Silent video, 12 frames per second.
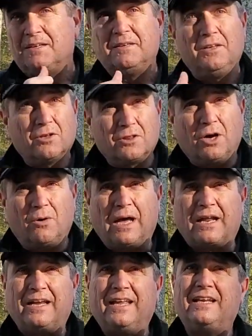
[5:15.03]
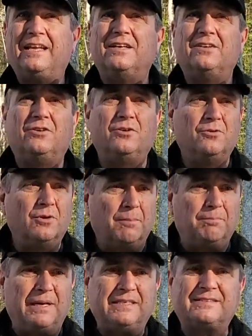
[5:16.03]
you'll know how to get into a
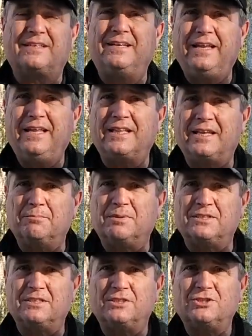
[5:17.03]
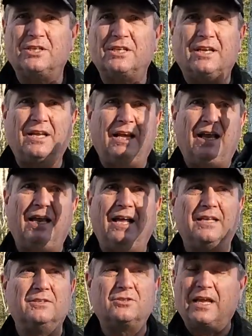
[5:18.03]
basic kneeling position.
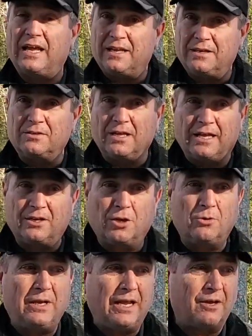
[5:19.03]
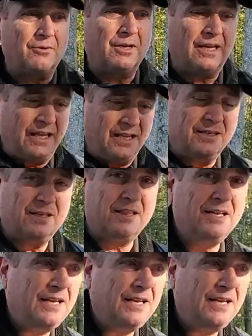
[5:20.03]
And, and go down into the